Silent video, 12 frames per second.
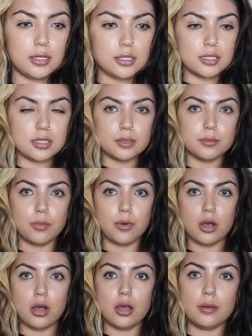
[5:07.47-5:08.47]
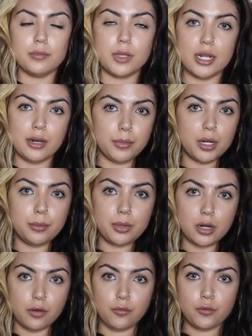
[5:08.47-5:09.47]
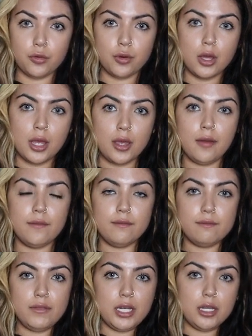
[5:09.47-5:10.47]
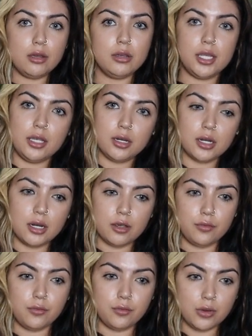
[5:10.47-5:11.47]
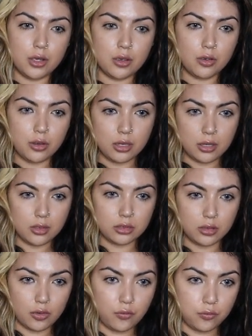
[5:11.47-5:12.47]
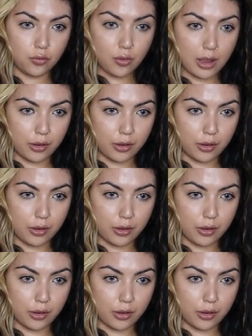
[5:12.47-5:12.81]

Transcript: Small. Again, I'm going to put a full video here of the full